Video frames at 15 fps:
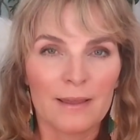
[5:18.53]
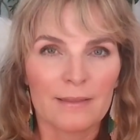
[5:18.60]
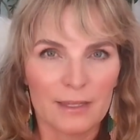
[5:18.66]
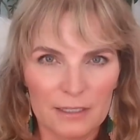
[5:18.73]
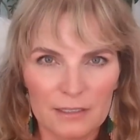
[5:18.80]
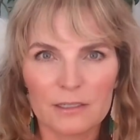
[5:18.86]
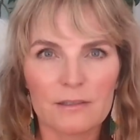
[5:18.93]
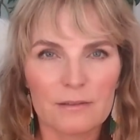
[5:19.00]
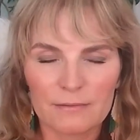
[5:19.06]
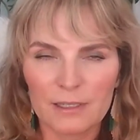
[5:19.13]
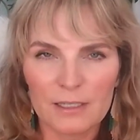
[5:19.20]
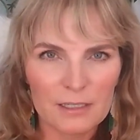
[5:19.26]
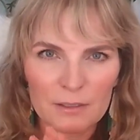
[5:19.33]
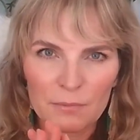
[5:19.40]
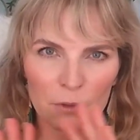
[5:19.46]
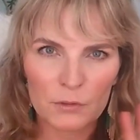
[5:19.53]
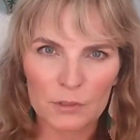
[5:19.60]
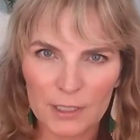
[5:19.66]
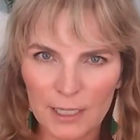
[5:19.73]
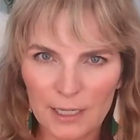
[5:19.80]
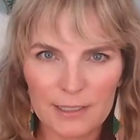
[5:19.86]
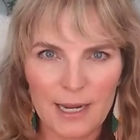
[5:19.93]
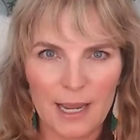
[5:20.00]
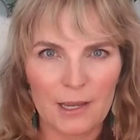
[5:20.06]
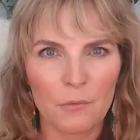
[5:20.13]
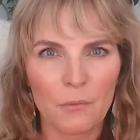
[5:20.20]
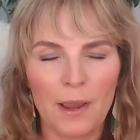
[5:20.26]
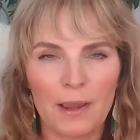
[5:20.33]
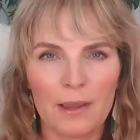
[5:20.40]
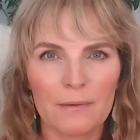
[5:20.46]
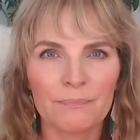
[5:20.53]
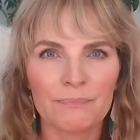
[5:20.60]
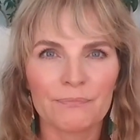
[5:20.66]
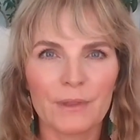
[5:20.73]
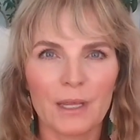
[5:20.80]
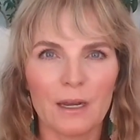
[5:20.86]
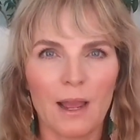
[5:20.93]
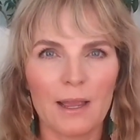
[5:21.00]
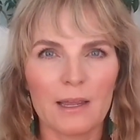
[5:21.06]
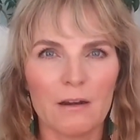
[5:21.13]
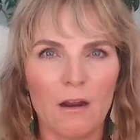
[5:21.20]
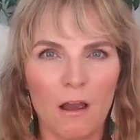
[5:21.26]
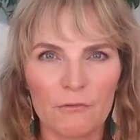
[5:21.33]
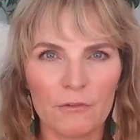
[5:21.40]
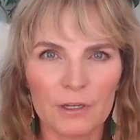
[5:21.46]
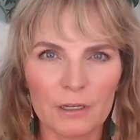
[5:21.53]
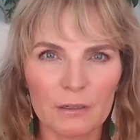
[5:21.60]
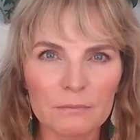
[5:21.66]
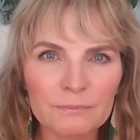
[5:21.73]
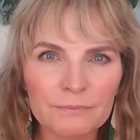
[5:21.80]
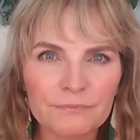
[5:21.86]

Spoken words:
This is the most key takeaway that I can offer you.